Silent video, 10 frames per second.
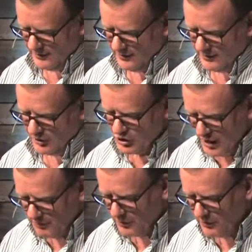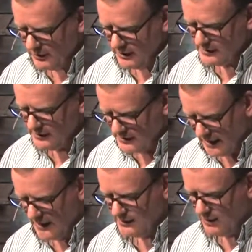And the shepherd is
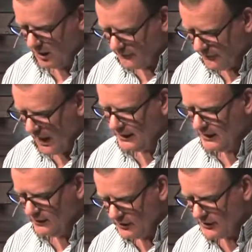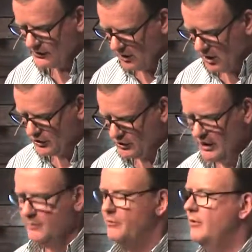intent on finding this lost sheep,